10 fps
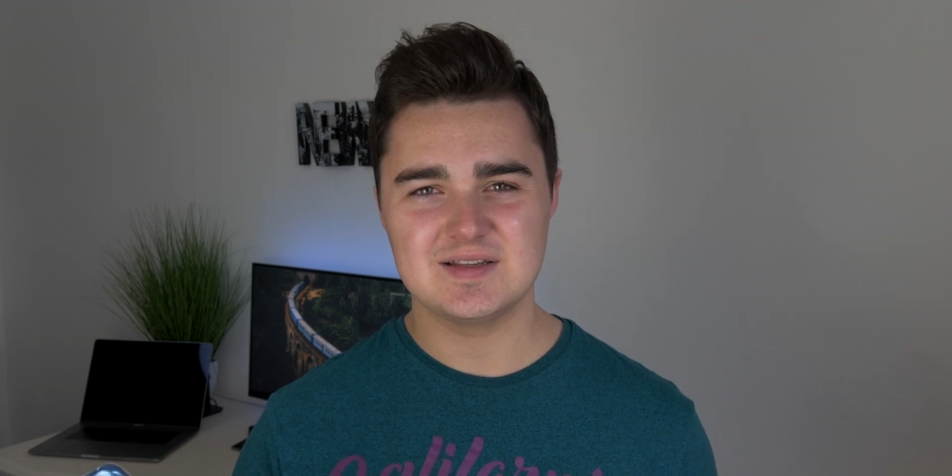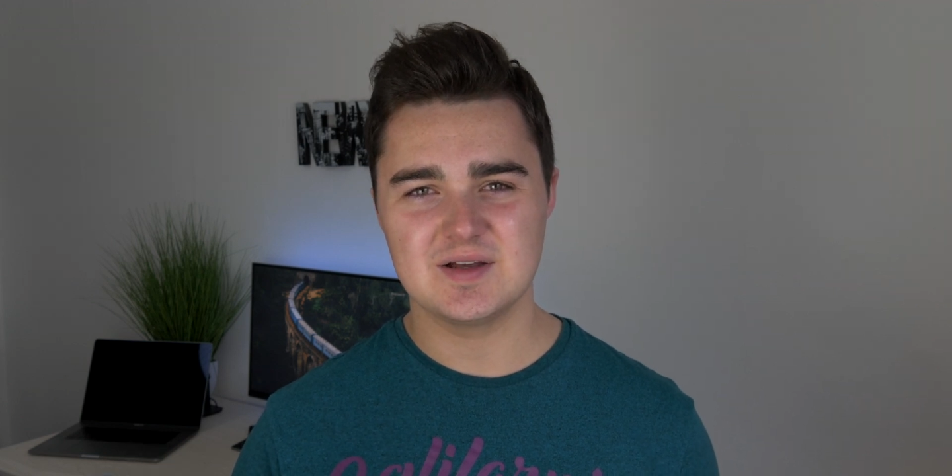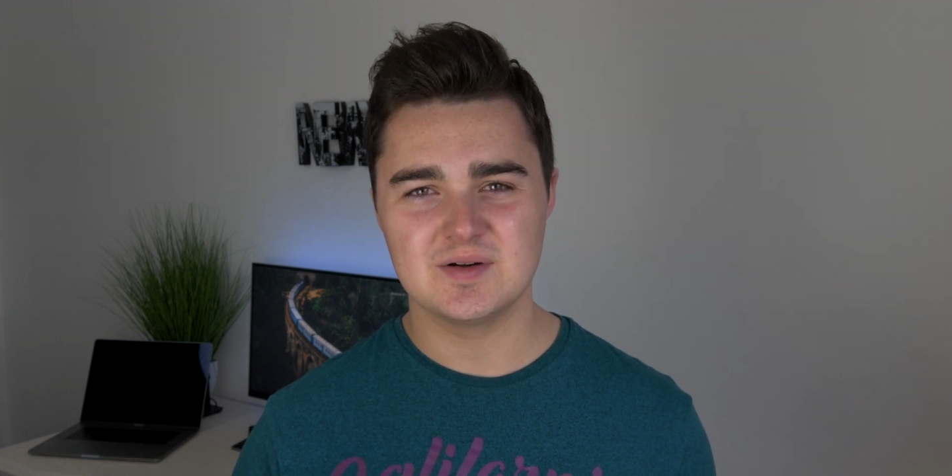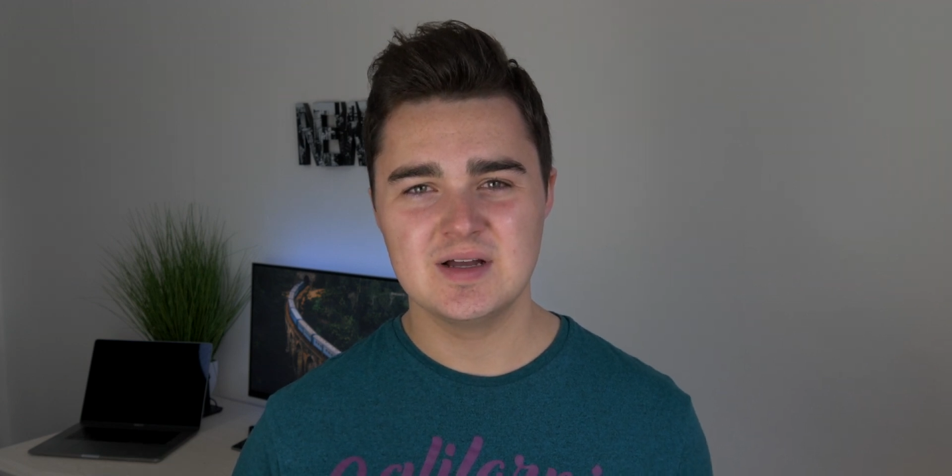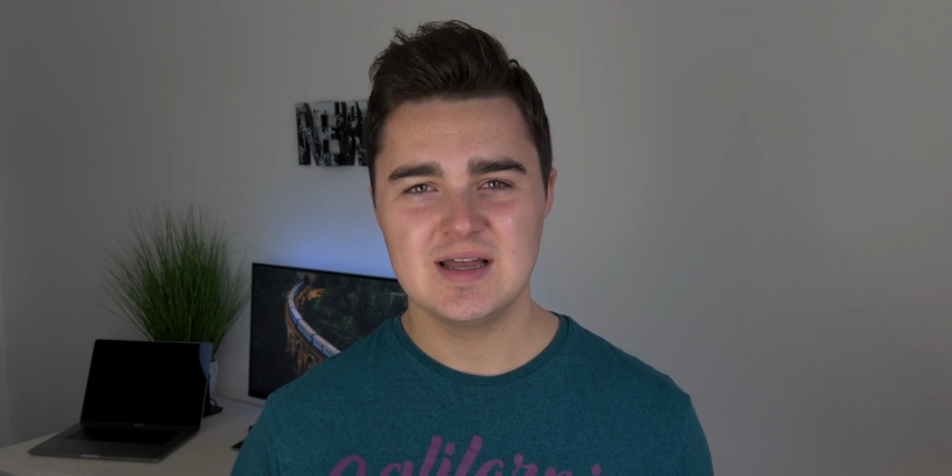
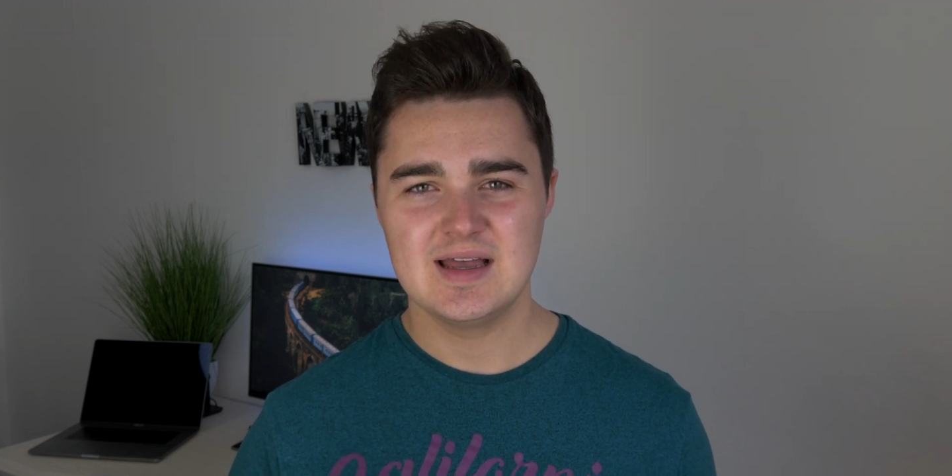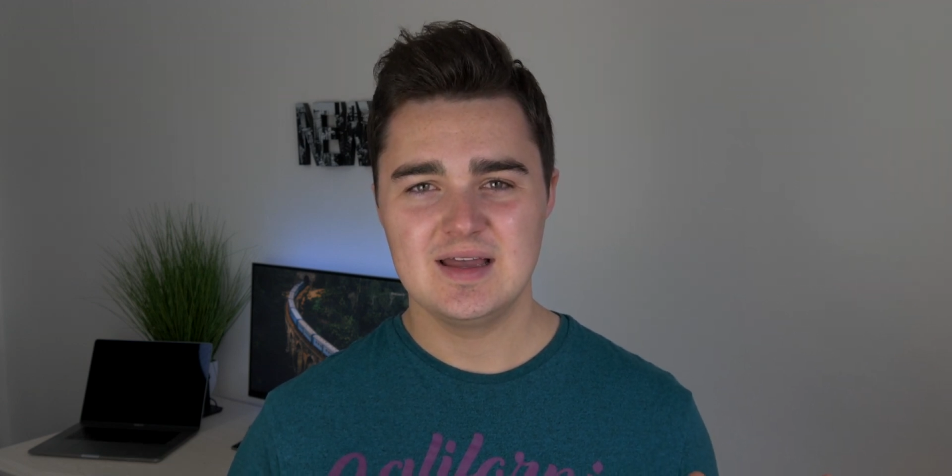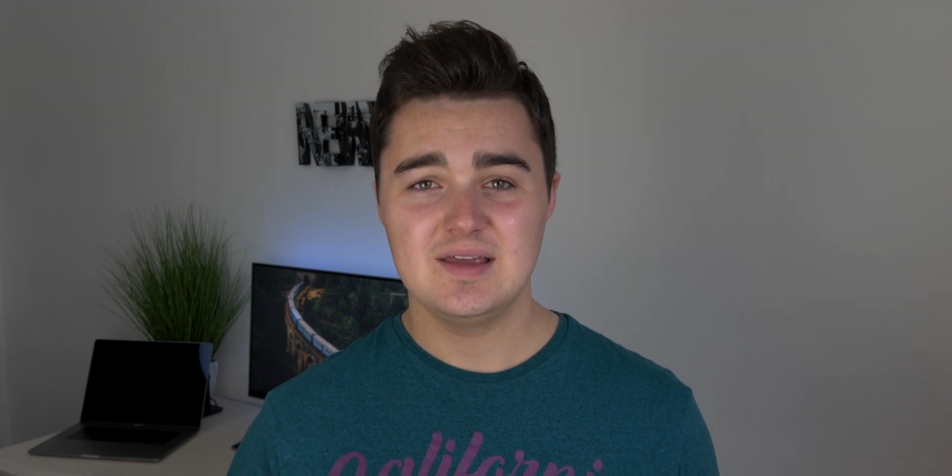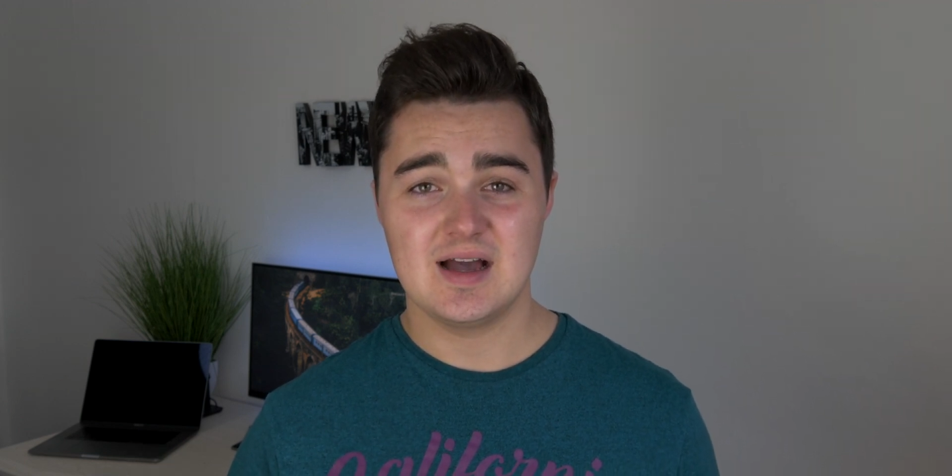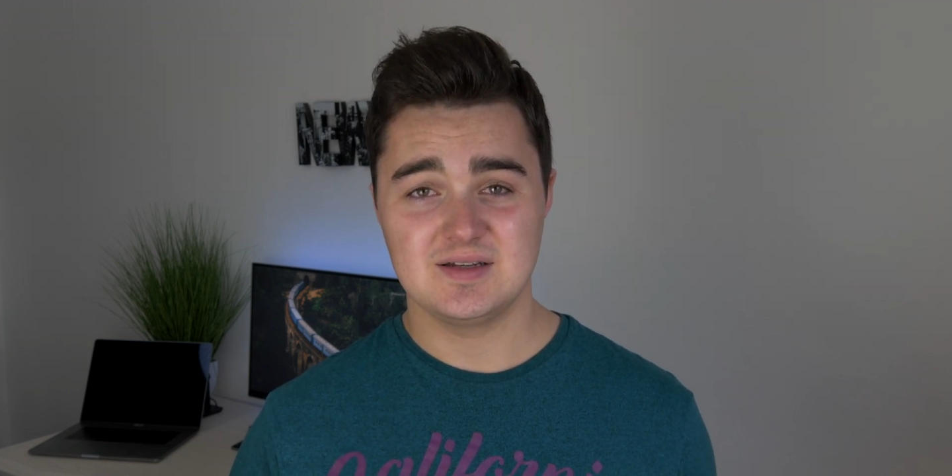So
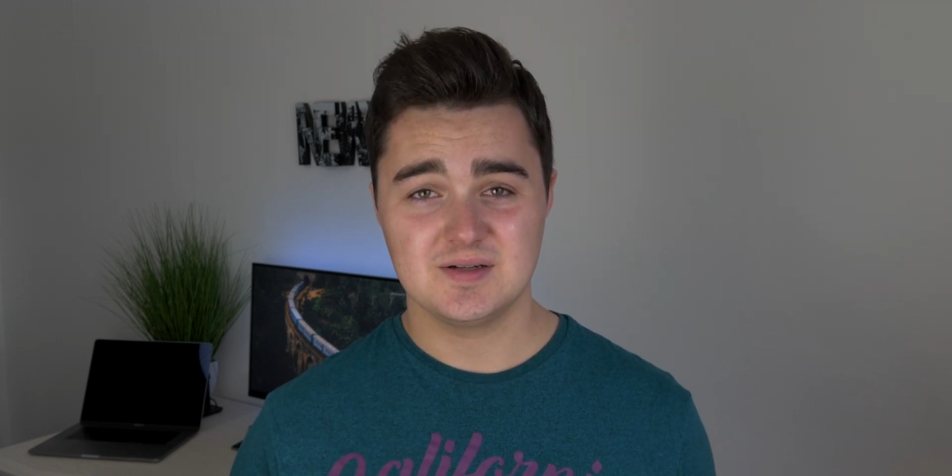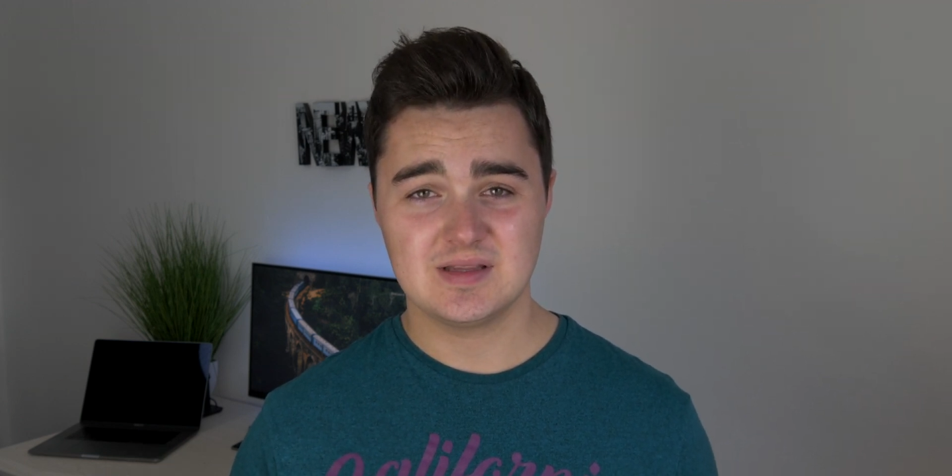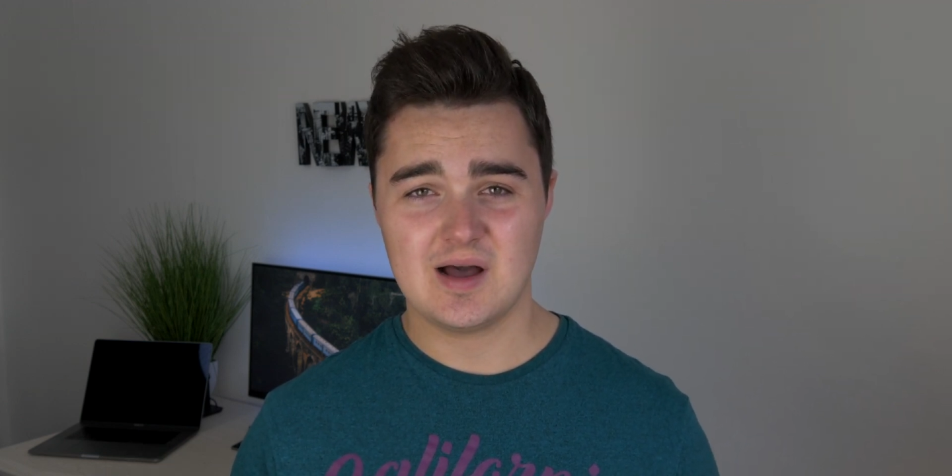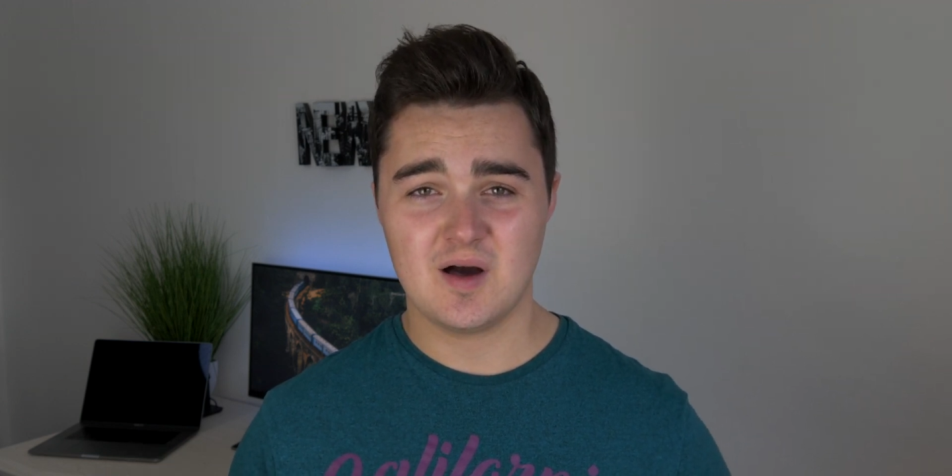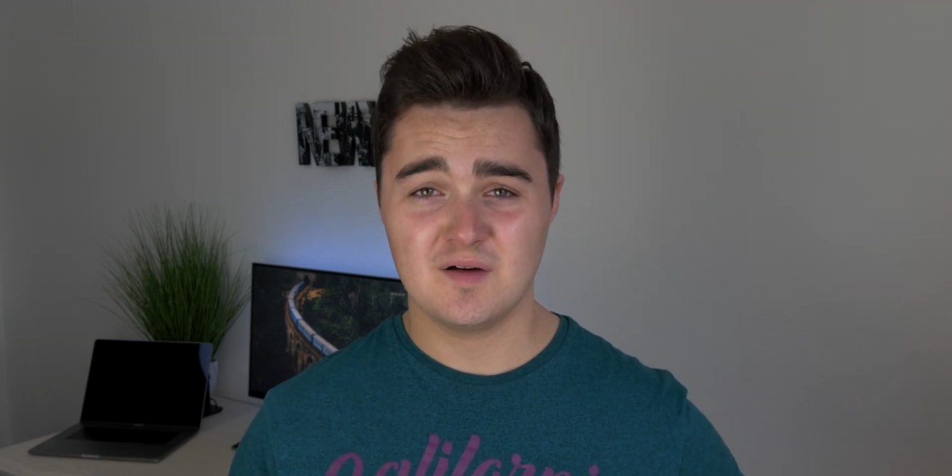yeah, I took
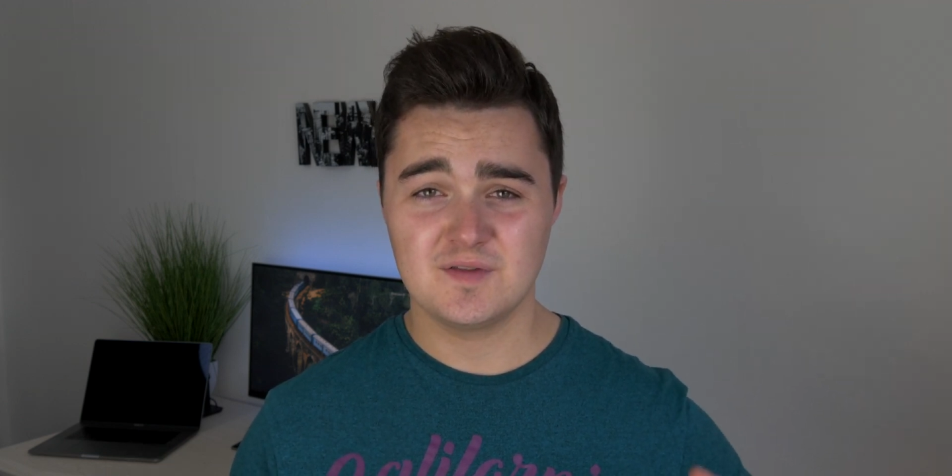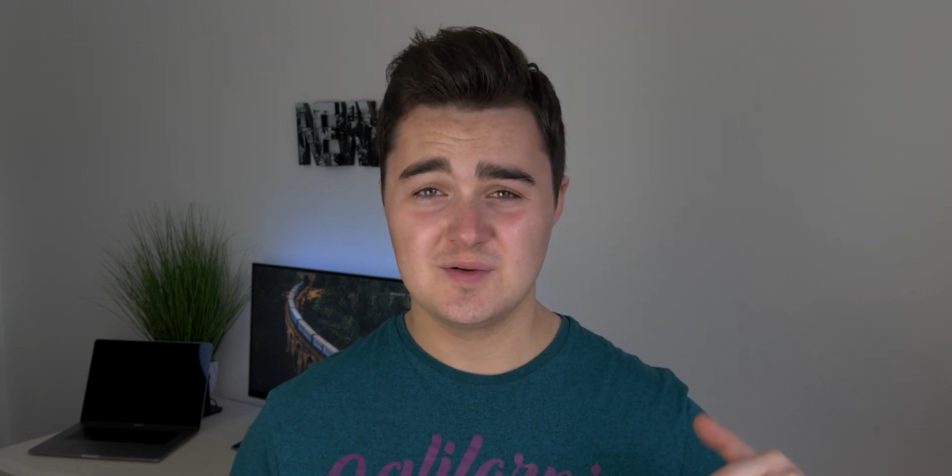that off.